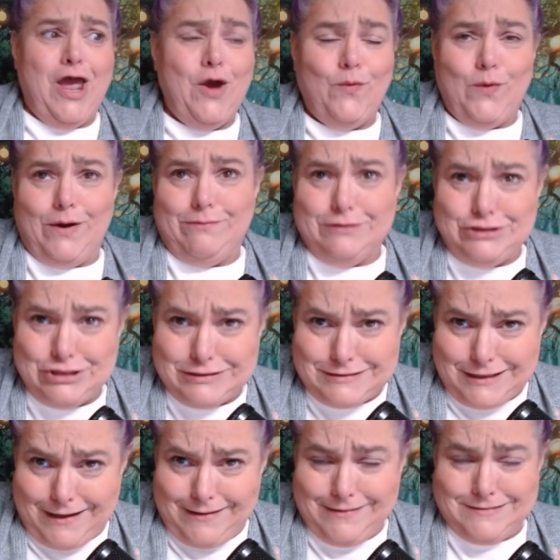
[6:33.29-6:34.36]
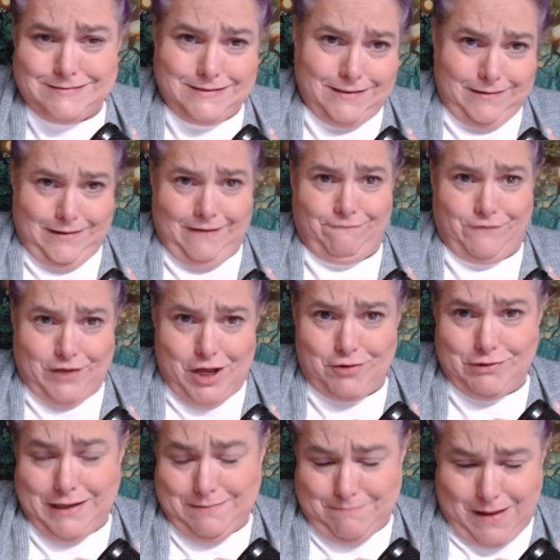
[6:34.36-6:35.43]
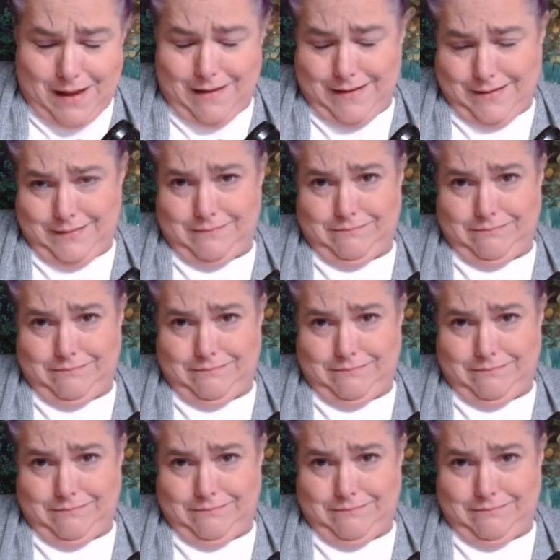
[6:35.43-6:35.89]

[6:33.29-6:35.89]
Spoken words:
We were just innocently floating by.